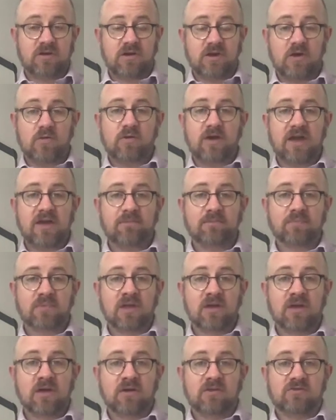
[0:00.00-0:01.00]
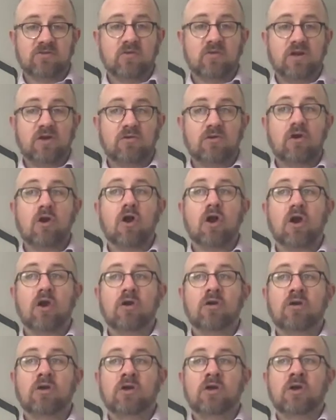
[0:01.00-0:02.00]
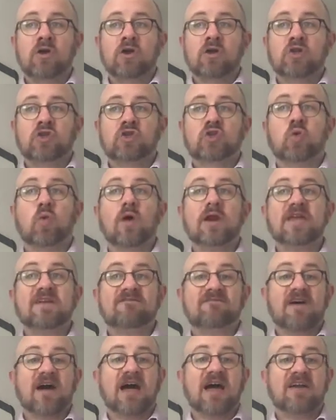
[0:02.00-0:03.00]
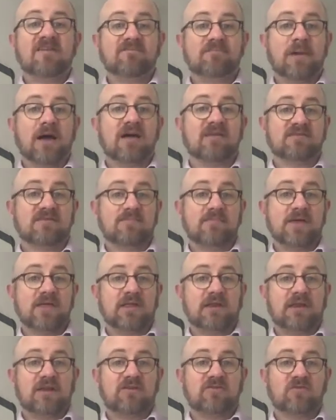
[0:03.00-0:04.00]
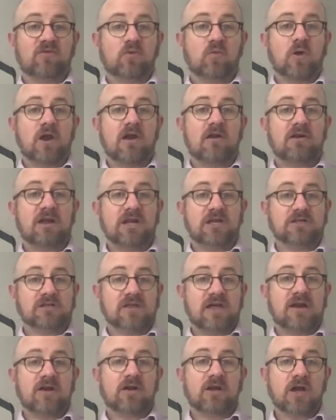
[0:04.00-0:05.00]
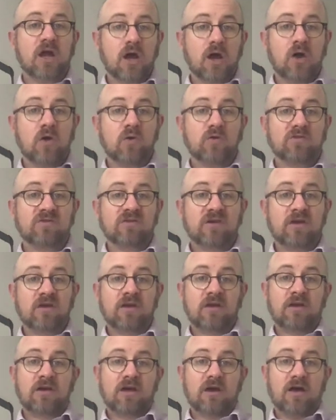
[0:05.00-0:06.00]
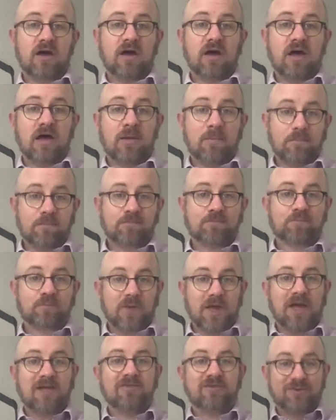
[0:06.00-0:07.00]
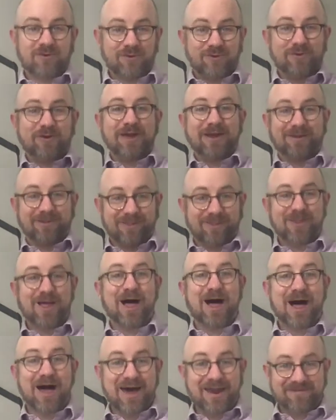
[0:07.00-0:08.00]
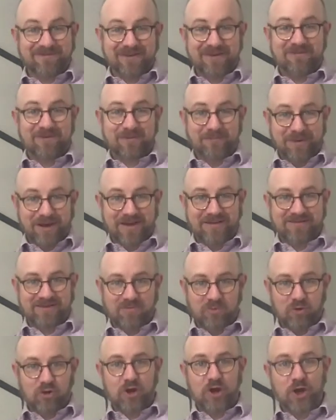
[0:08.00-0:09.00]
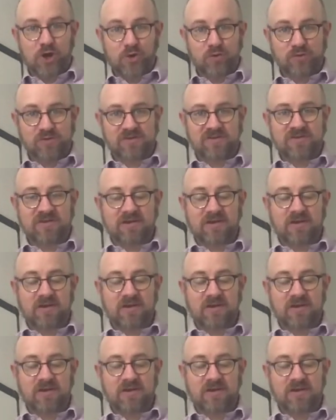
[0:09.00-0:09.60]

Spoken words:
Okay, so there are 25 possibilities for where each letter goes, and so you get a lot of different possible codes.